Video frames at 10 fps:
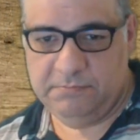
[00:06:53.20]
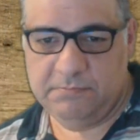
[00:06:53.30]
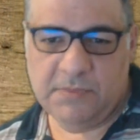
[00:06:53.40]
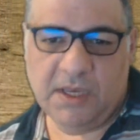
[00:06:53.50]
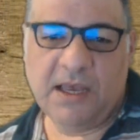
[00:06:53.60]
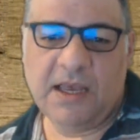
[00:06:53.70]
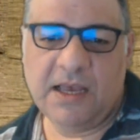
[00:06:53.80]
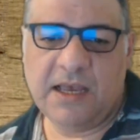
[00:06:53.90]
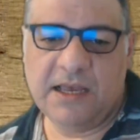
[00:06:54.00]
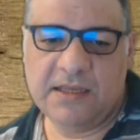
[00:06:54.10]

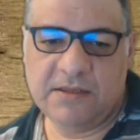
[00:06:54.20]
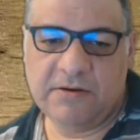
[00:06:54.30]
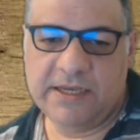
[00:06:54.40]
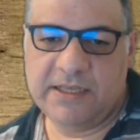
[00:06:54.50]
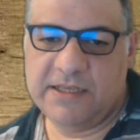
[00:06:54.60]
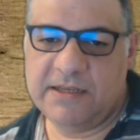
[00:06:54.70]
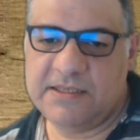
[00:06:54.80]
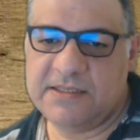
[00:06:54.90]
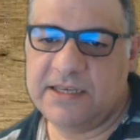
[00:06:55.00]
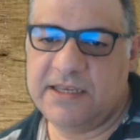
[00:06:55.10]
Aha! Right, now let's
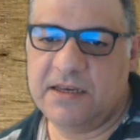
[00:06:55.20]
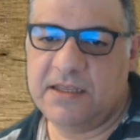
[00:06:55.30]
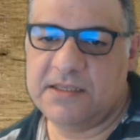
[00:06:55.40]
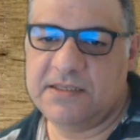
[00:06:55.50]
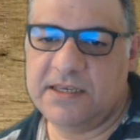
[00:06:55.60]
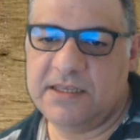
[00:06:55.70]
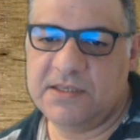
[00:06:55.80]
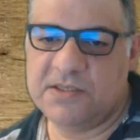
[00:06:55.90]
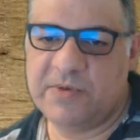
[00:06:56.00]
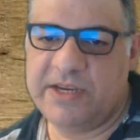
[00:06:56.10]
see.
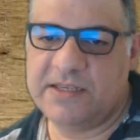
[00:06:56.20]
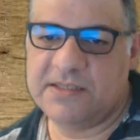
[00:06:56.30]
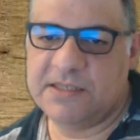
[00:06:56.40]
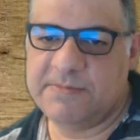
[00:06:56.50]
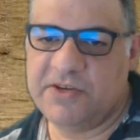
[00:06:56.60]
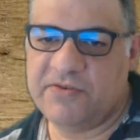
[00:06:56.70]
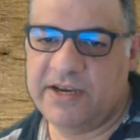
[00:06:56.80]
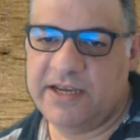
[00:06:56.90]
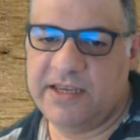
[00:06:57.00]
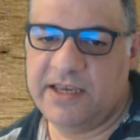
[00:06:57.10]
There's weaknesses being
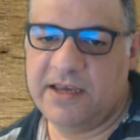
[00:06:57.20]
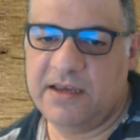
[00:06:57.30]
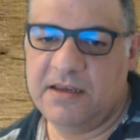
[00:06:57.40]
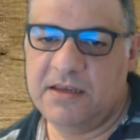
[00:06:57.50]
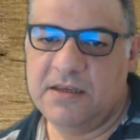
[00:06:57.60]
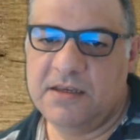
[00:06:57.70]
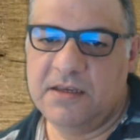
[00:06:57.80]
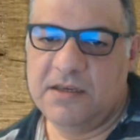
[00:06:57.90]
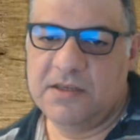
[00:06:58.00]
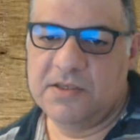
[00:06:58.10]
created here.
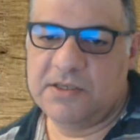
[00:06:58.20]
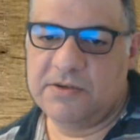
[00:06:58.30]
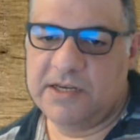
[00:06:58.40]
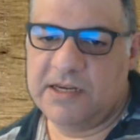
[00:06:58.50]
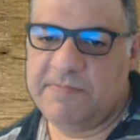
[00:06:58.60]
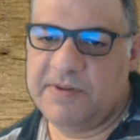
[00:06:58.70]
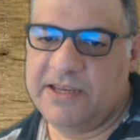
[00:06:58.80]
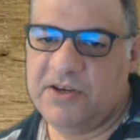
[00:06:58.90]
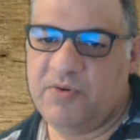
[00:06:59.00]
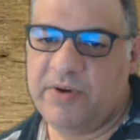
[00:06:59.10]
So can I play
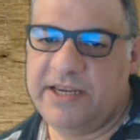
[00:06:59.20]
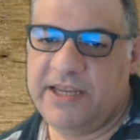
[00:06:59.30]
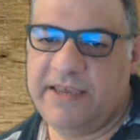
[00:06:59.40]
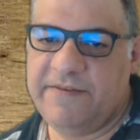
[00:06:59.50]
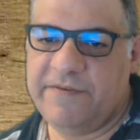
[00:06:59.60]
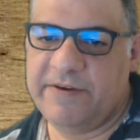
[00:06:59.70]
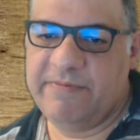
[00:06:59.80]
queen e3 with a